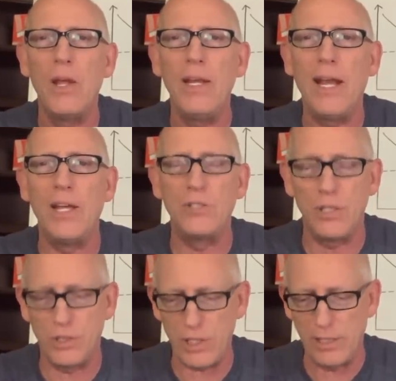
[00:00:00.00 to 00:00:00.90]
Yeah, so
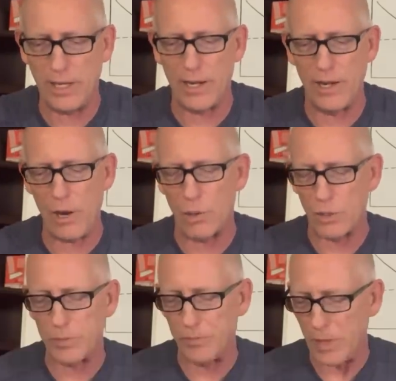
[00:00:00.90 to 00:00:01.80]
you're seeing a lot of
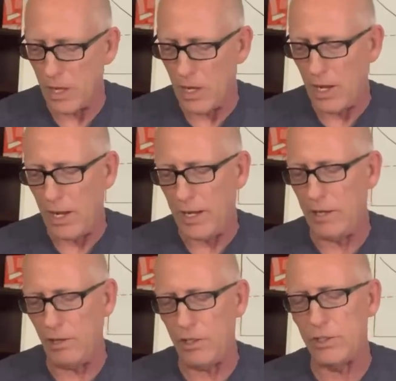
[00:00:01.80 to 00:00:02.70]
no's.
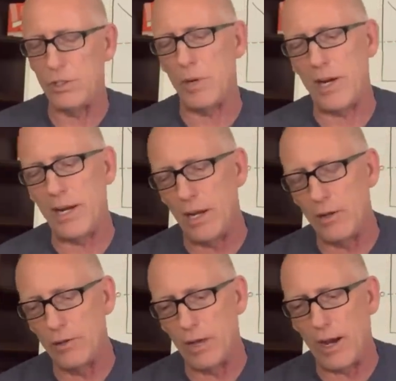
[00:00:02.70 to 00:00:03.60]
Here is my
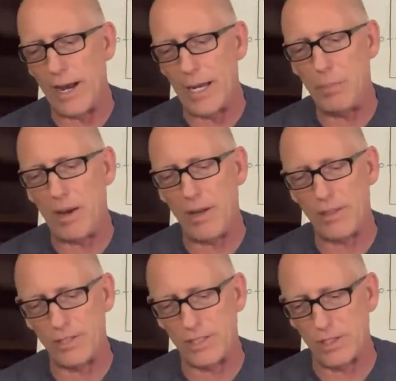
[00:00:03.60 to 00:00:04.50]

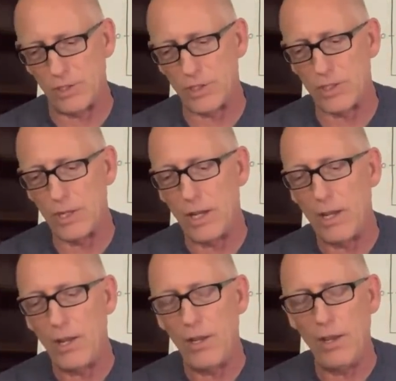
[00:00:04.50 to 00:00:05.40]
hypothesis
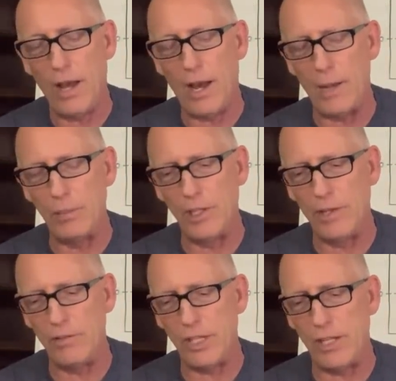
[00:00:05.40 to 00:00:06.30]
I
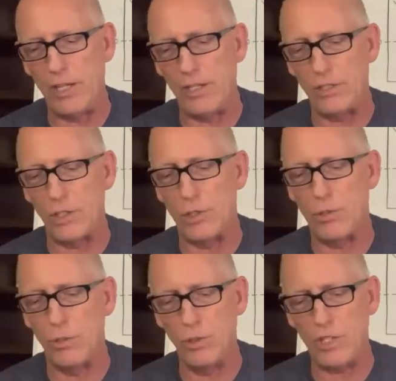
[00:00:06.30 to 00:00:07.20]
believe that it is a
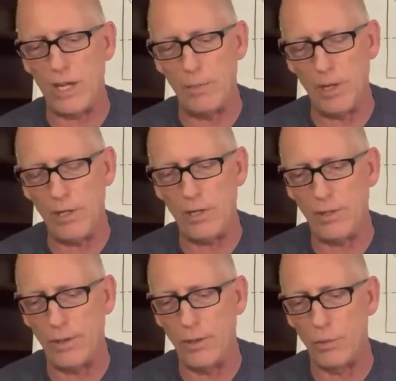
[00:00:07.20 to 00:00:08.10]
true statement,
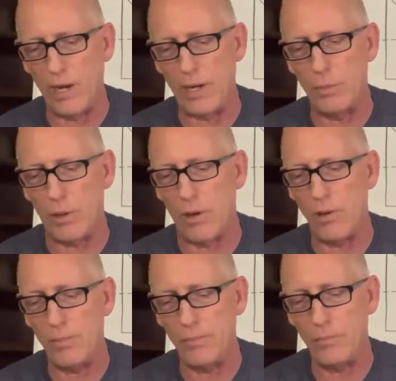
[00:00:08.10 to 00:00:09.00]
Rand Paul,